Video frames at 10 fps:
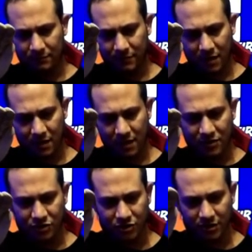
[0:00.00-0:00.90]
I
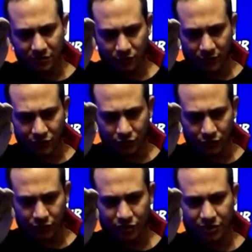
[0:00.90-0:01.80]
just need the
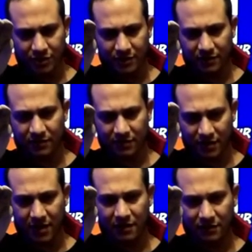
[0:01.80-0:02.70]
resources to
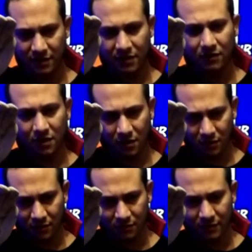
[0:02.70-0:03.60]
get
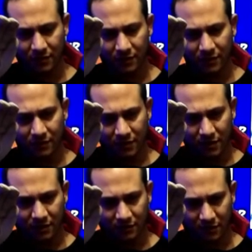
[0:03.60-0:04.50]
along a
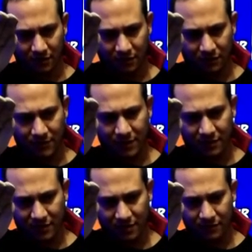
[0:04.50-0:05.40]
little
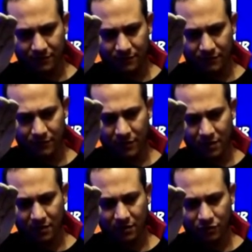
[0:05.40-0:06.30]
bit to
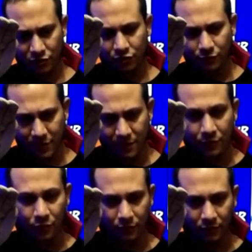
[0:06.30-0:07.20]

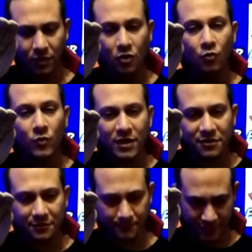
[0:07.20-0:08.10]
people,
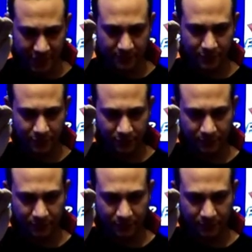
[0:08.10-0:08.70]
with people,